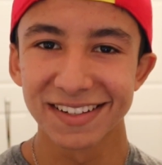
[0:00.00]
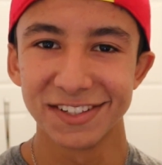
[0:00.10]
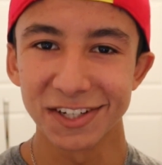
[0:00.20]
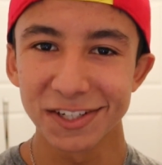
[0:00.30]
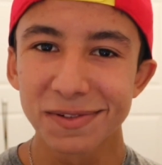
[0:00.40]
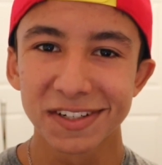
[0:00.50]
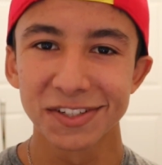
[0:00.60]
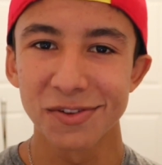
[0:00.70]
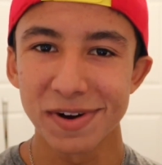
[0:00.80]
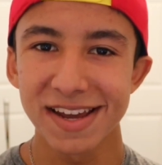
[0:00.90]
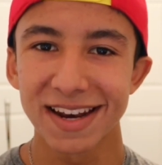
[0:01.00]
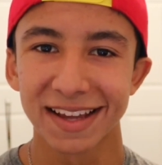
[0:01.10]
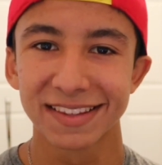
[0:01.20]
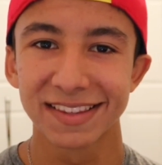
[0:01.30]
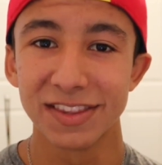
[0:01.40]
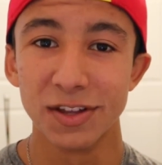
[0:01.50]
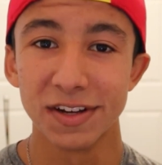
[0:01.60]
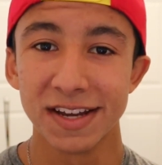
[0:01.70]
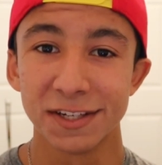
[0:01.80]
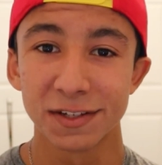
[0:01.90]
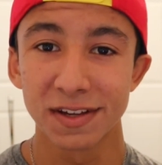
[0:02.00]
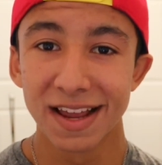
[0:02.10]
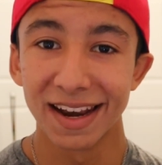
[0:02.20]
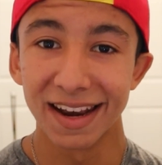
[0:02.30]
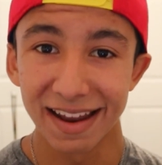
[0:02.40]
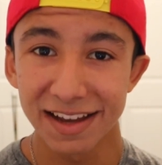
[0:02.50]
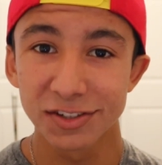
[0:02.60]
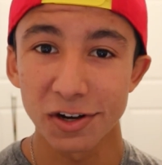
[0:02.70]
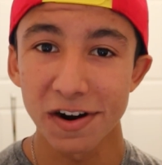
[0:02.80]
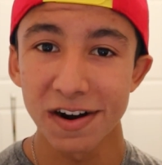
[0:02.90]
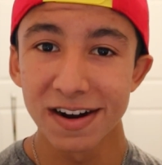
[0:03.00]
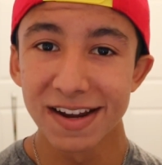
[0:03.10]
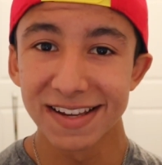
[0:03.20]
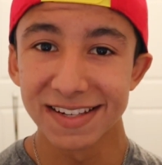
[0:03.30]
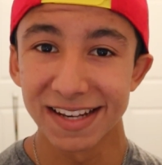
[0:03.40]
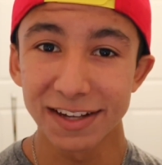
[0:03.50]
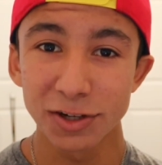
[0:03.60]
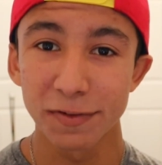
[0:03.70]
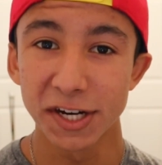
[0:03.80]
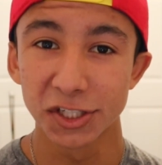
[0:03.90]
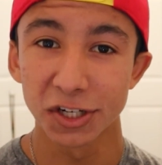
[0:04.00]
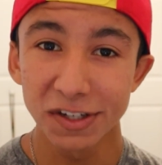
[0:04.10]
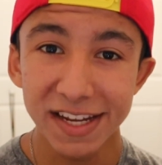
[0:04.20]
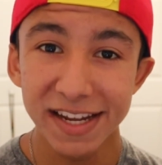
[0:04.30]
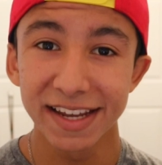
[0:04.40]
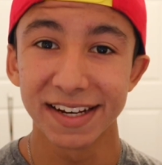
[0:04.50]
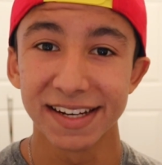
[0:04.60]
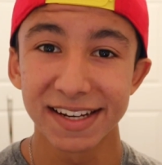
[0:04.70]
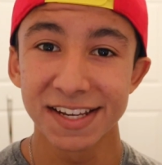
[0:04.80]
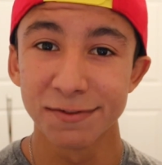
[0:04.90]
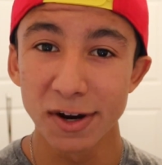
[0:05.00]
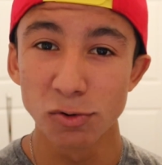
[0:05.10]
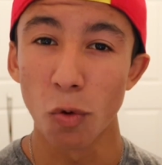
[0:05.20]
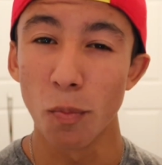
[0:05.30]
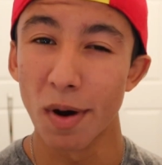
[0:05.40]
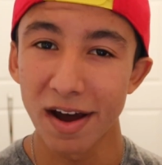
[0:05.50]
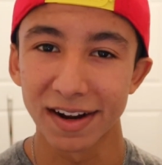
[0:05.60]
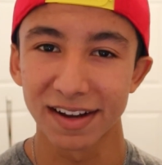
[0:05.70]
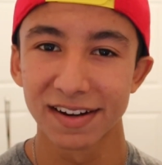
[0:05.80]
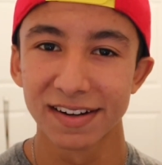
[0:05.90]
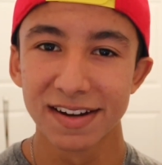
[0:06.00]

just because the way like the his legs are, his legs are very chunky and he's very robotic.